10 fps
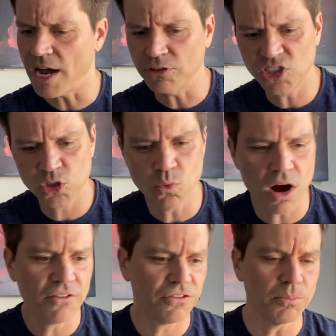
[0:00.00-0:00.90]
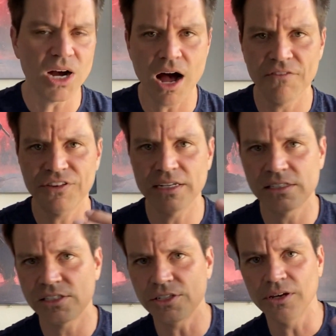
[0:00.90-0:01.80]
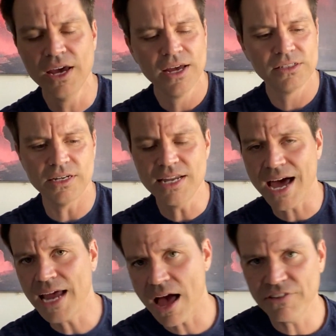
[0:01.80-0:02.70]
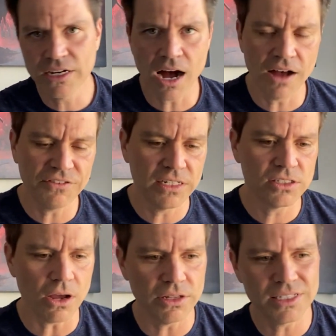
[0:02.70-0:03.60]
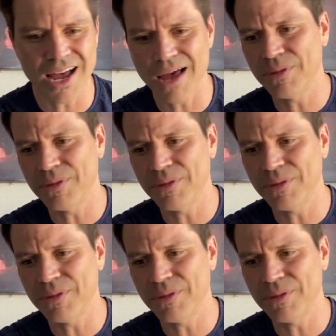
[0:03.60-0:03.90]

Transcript: I swung from confidence to not having confidence all the time.